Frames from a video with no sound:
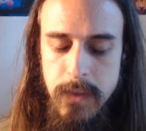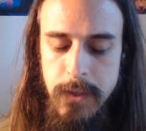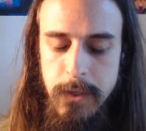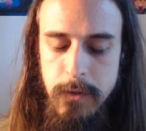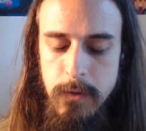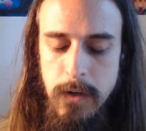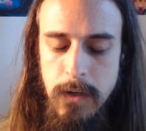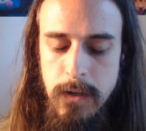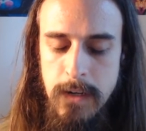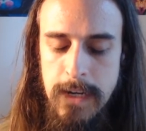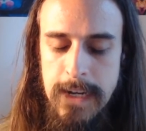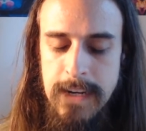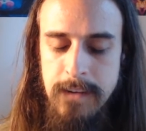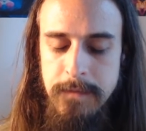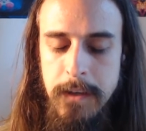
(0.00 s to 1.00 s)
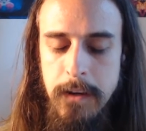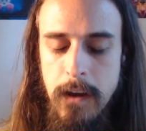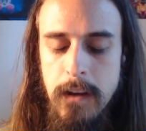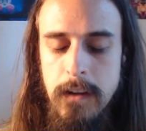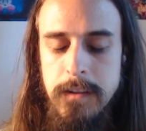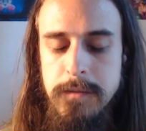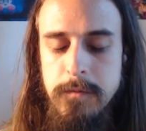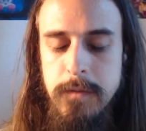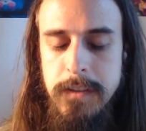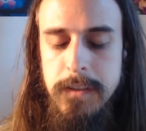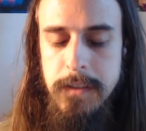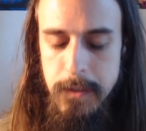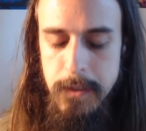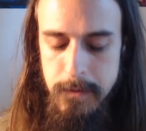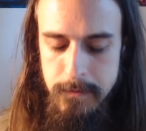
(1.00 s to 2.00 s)
You all have the knowledge
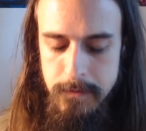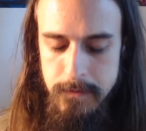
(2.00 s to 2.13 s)
within you.